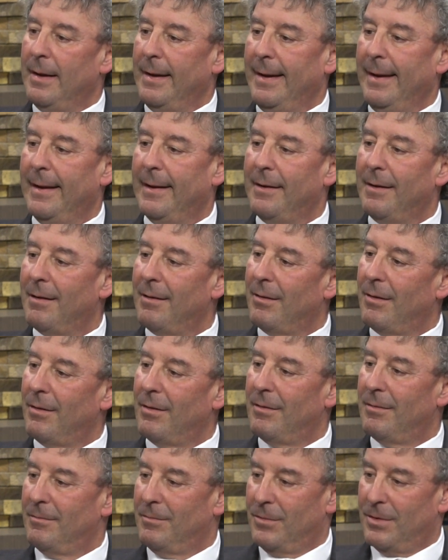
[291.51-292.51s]
And
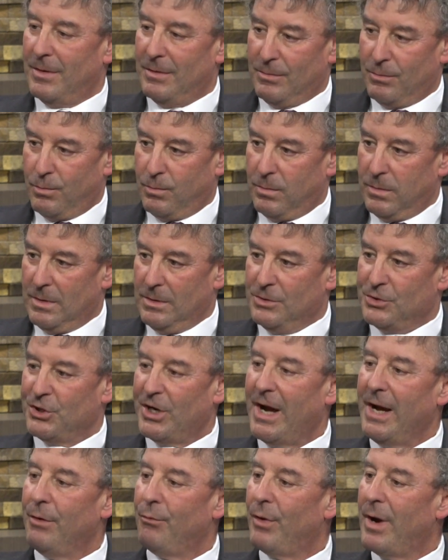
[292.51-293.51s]
the
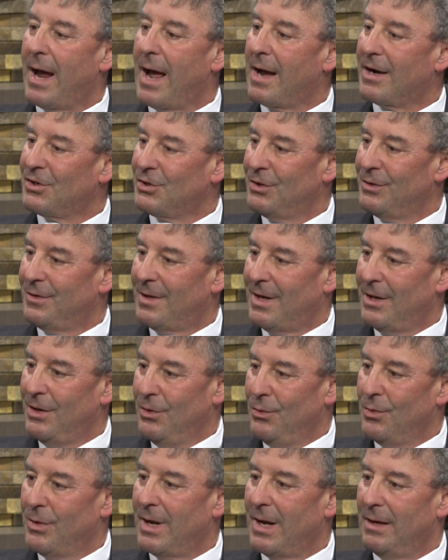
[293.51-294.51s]
chain reaction that
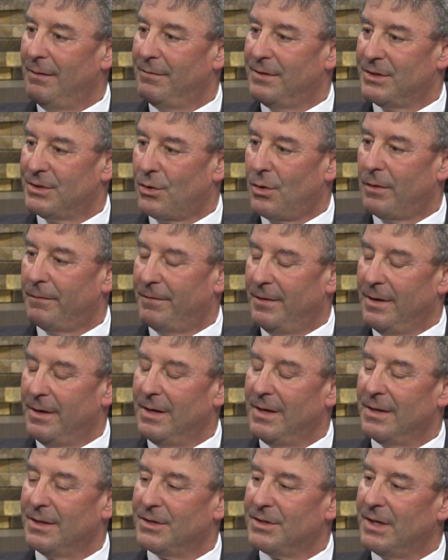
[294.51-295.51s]
you gave is often
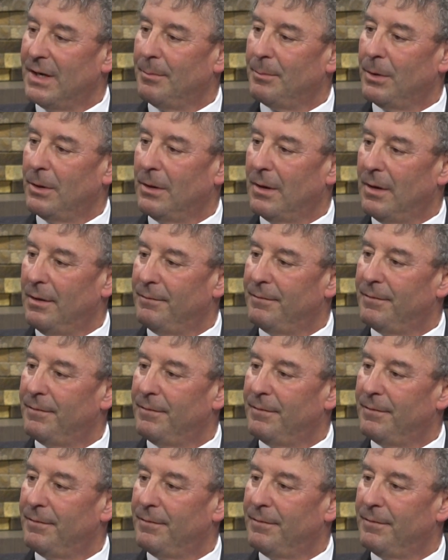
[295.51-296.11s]
an example of,